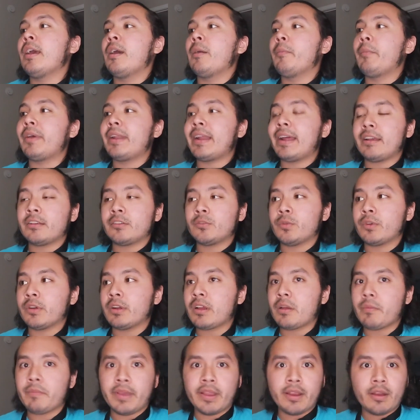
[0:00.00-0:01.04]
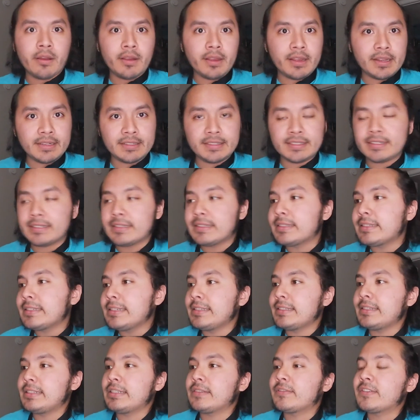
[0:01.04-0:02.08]
but as we're comparing
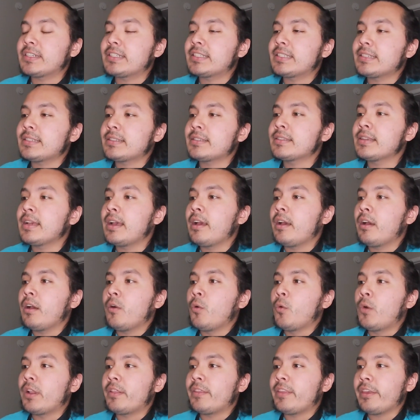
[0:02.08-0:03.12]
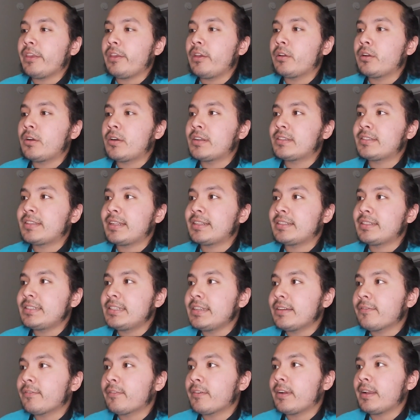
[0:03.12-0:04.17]
consistencies and differences, one thing you'll notice that's
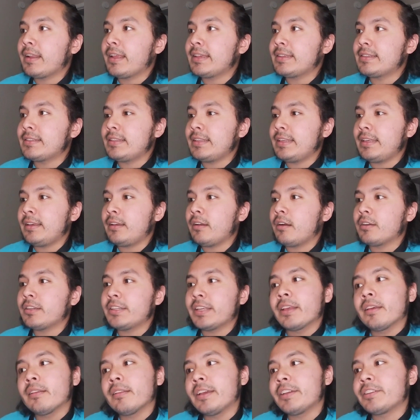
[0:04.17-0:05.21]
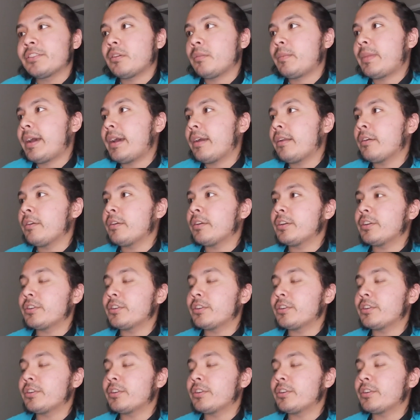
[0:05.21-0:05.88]
different is the articulation pattern.